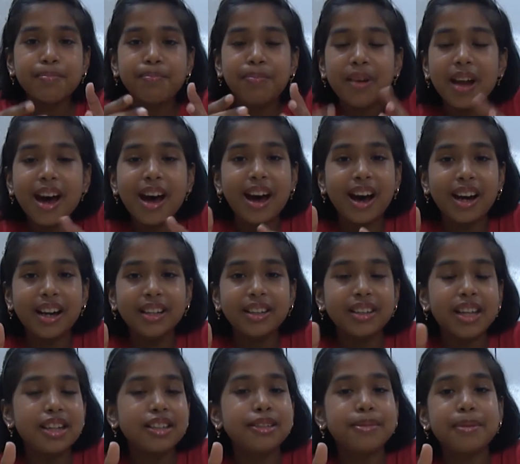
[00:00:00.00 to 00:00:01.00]

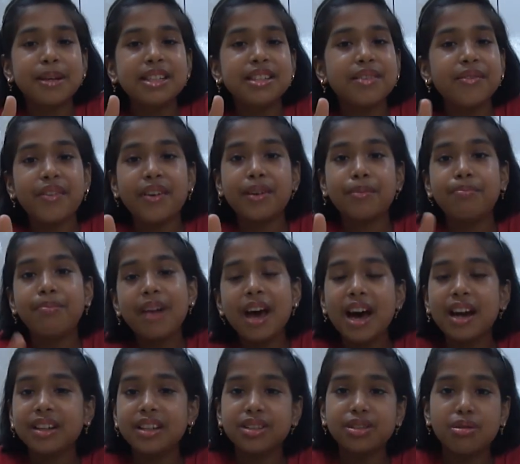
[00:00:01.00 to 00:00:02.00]
plant, the specific
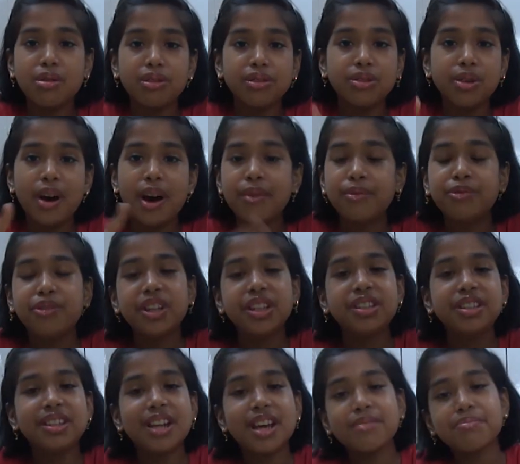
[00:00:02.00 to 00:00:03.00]
plant is going to have
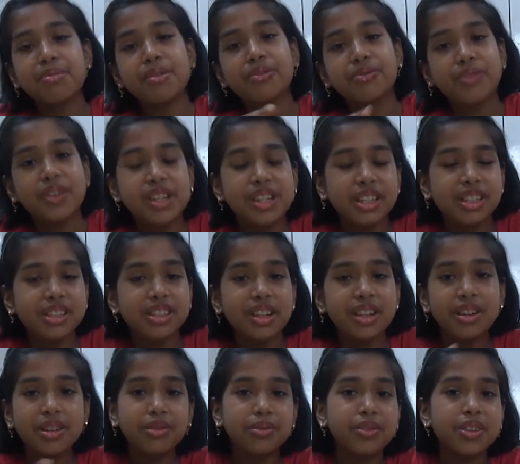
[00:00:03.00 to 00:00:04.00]
which type of venation
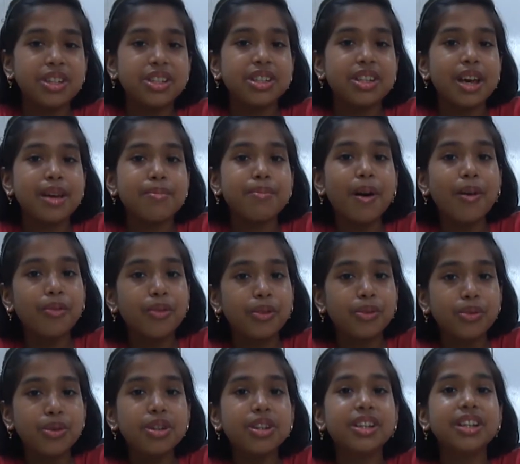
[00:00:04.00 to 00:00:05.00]
or which type of
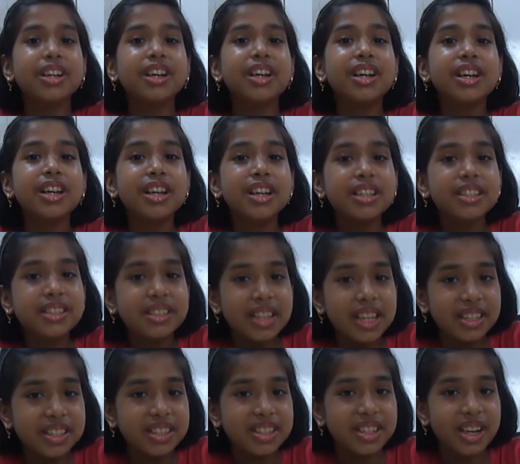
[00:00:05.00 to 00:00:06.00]
root
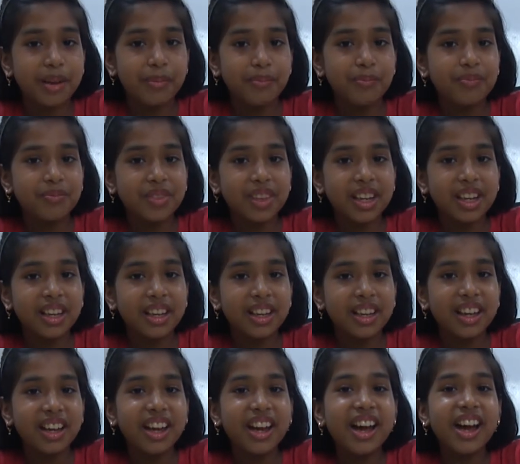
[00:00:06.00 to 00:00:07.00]
system.
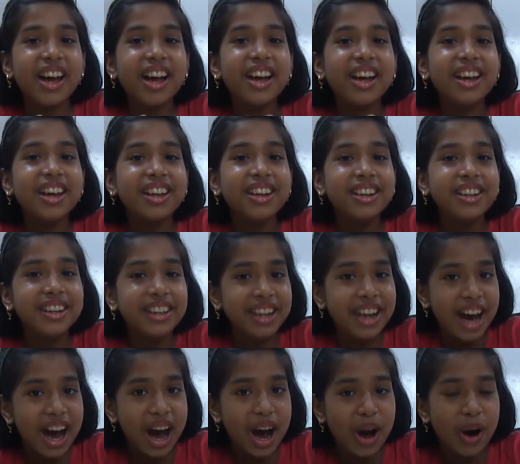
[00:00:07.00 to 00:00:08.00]

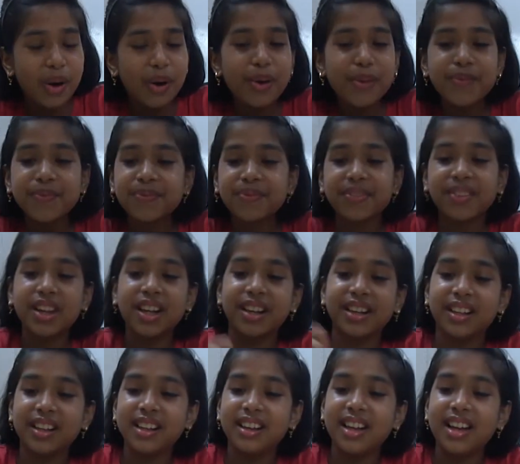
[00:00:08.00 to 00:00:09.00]
Now,
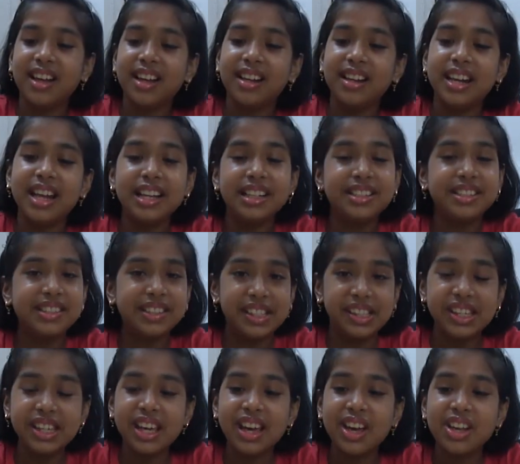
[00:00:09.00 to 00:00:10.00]
let's
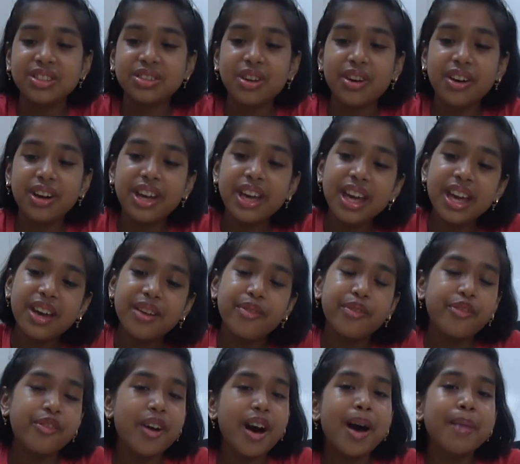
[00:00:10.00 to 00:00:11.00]
see. So,
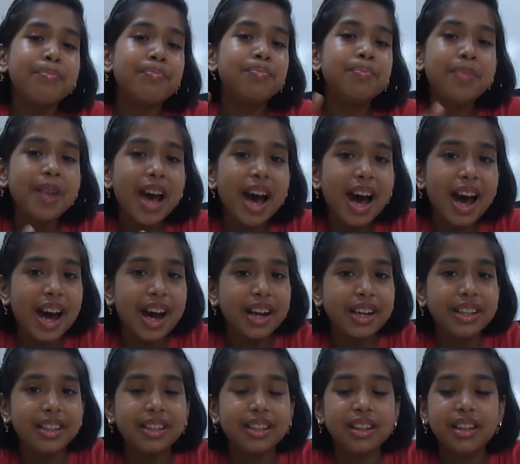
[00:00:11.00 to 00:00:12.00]
if a
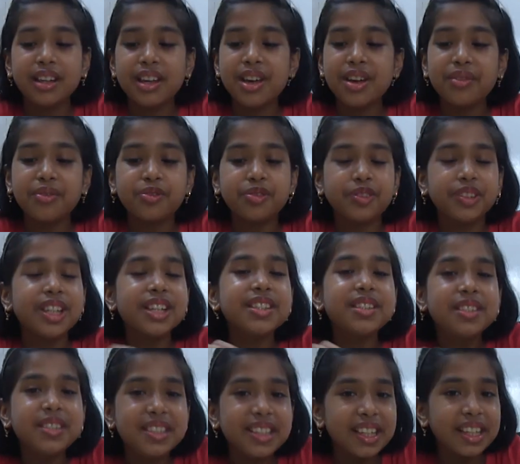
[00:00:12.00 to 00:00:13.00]
plant, if the
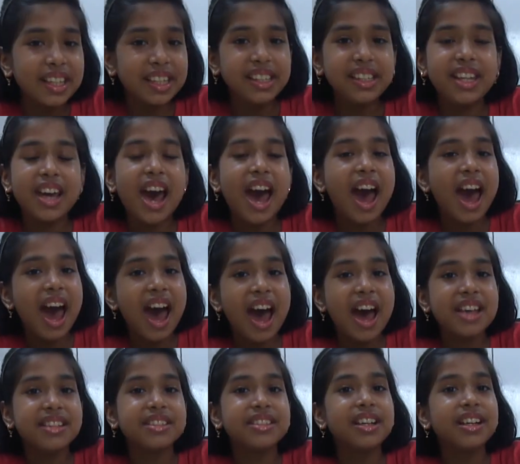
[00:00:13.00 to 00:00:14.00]
seed
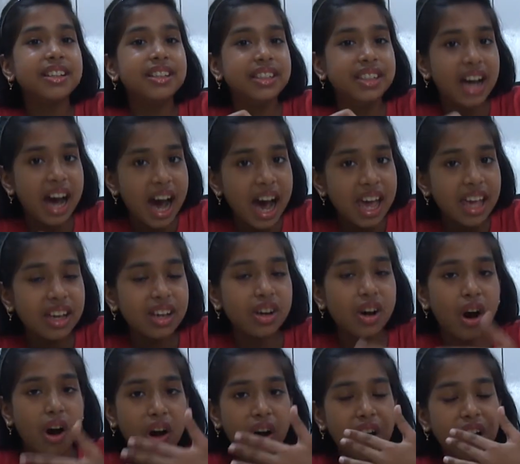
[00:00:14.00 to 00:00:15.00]
has the
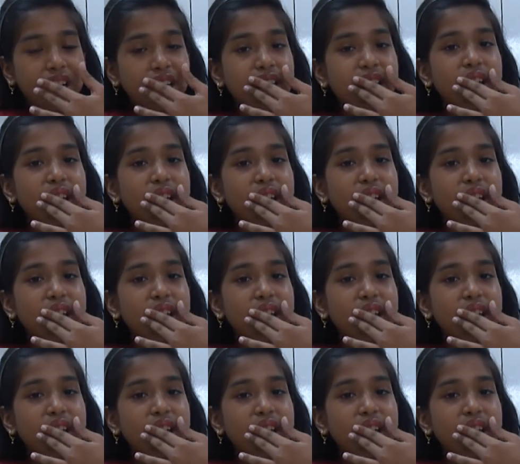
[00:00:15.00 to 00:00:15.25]
dicot,